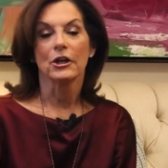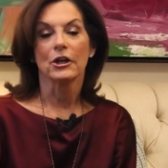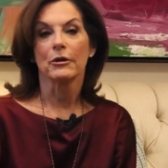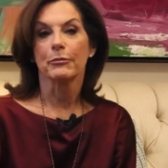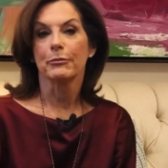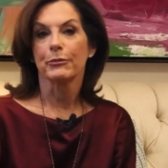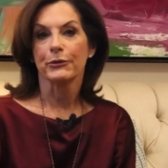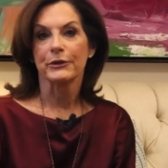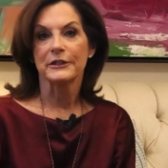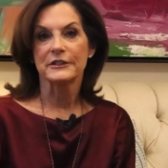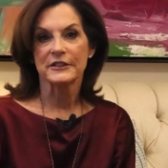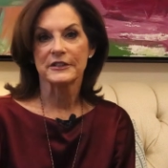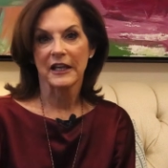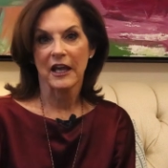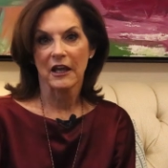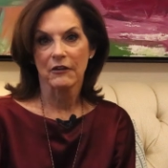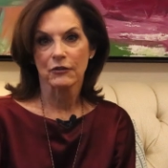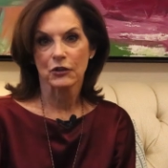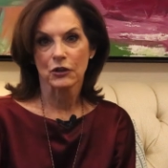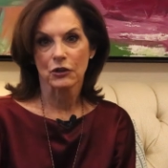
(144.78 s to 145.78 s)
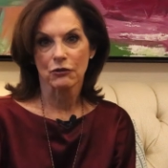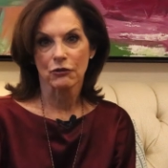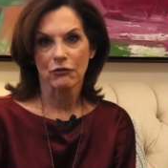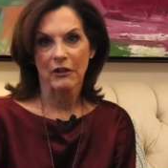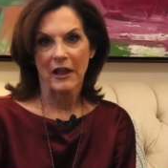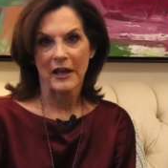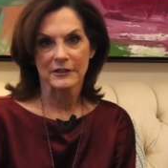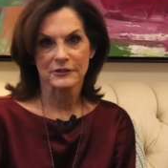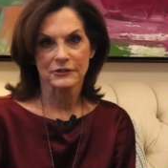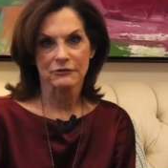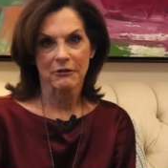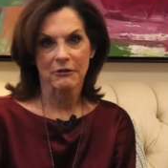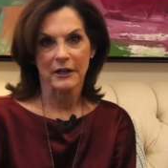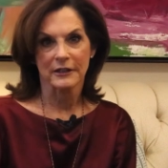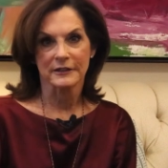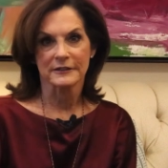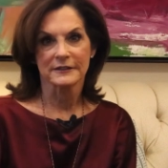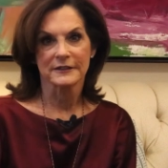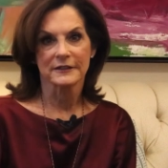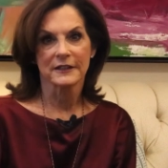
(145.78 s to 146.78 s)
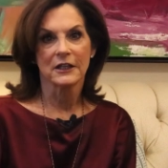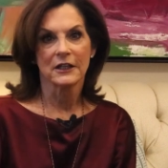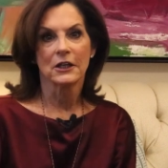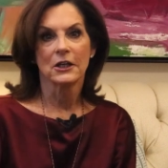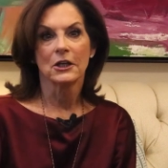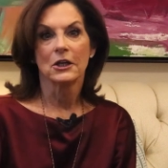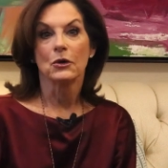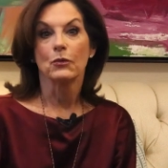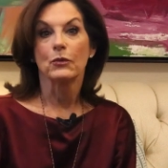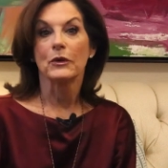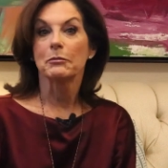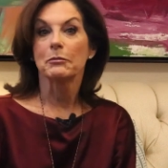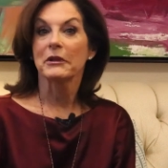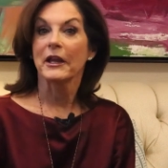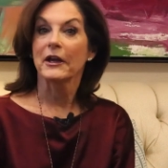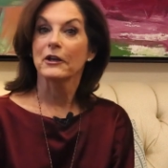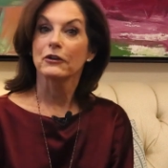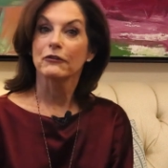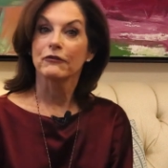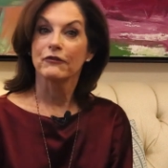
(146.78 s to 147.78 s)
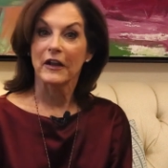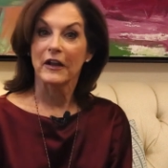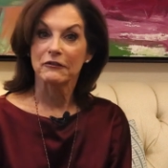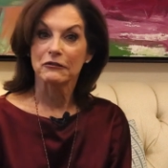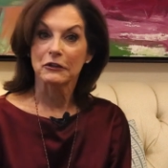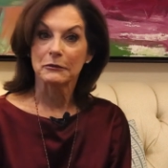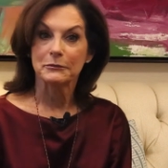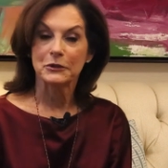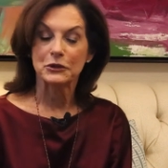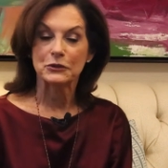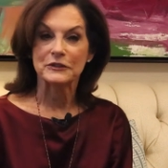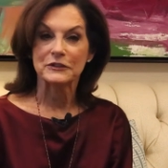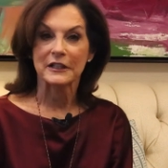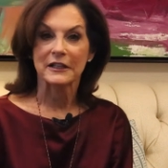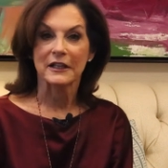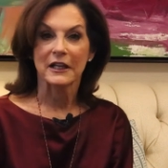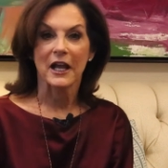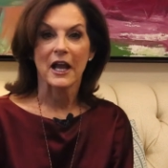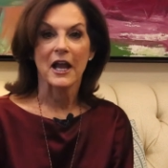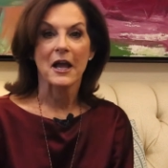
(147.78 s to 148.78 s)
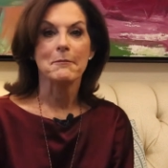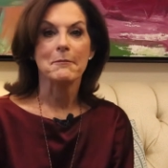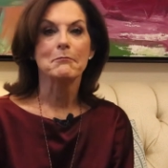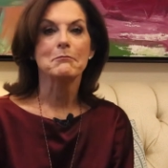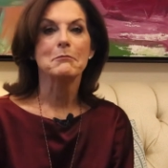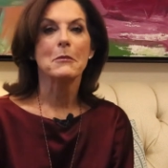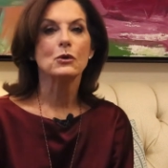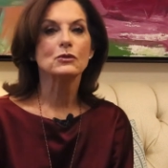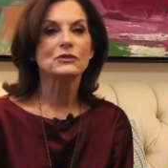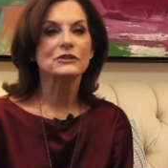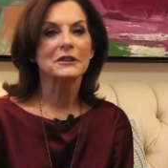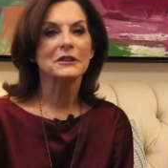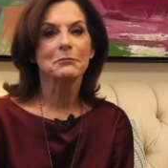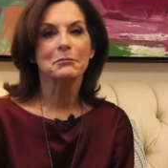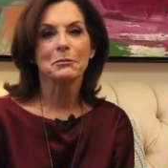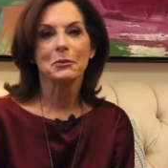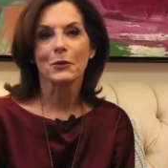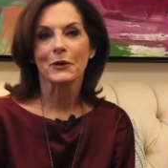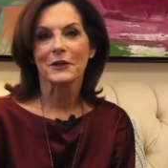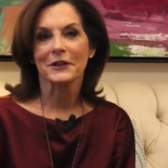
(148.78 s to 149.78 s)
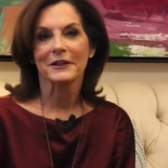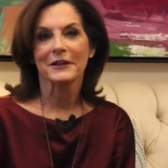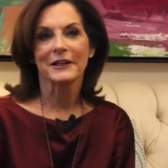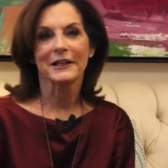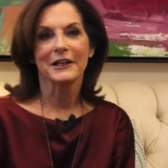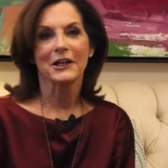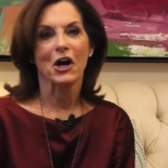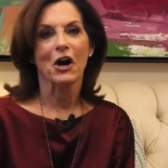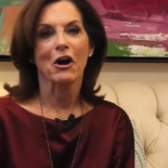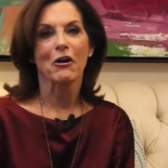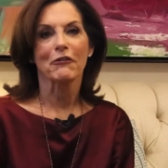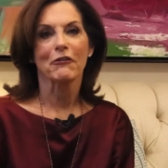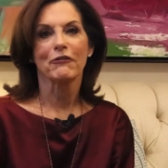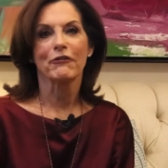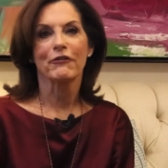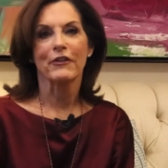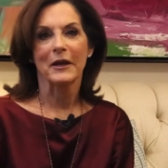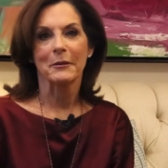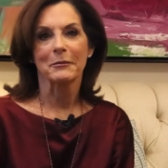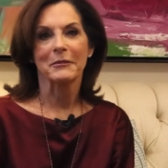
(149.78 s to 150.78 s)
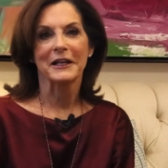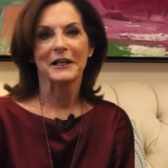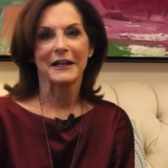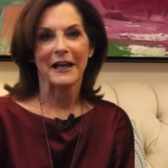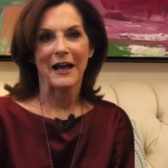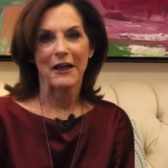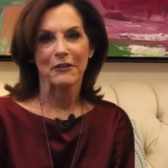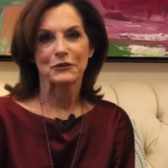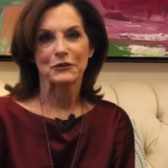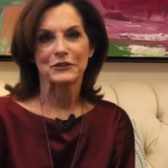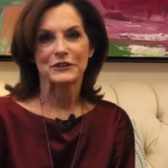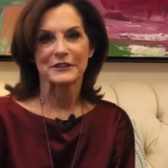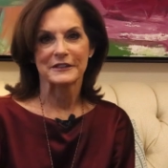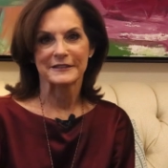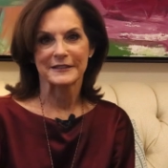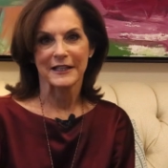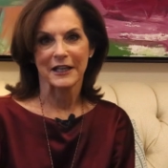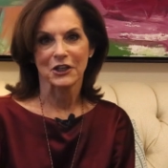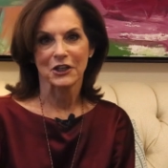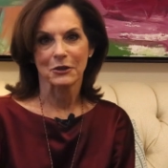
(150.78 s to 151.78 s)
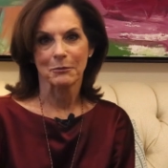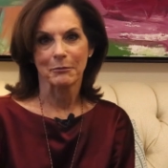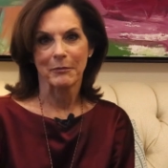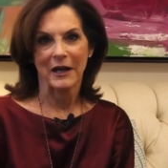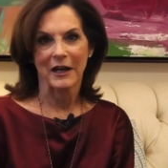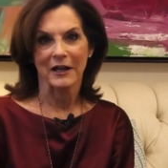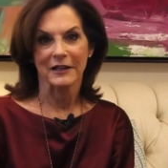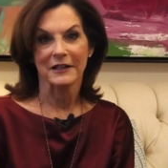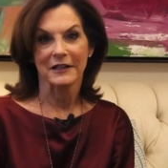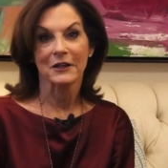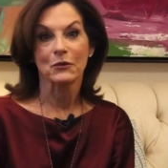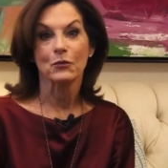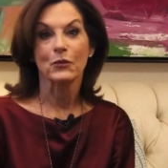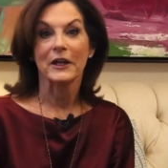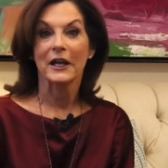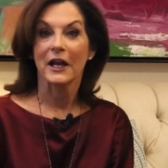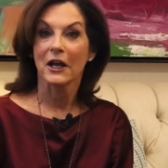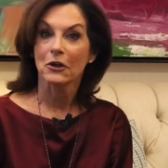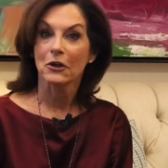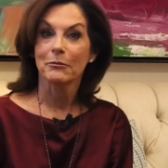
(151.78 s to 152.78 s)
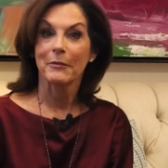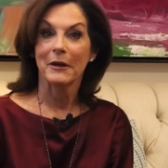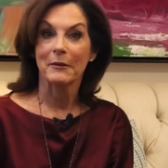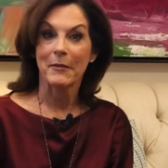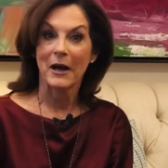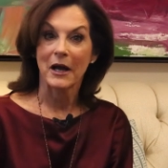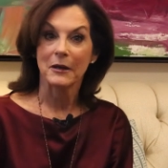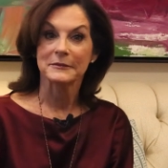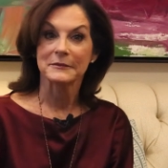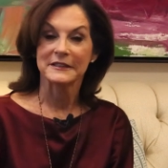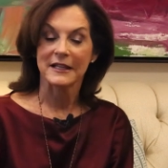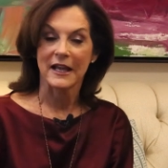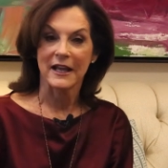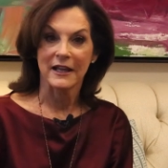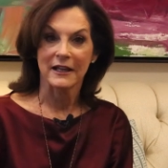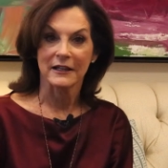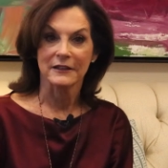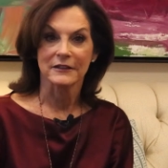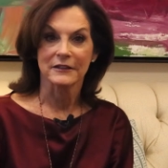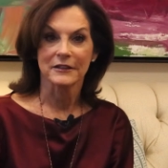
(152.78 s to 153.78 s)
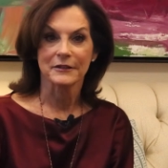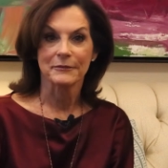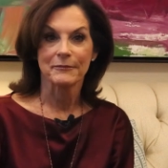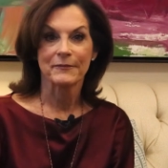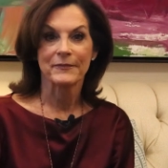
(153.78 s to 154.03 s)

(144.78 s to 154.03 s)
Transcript: A priest gave her her last rites. We played her favorite music, and most importantly, our family gathered to say goodbye, and we held my mom's hand.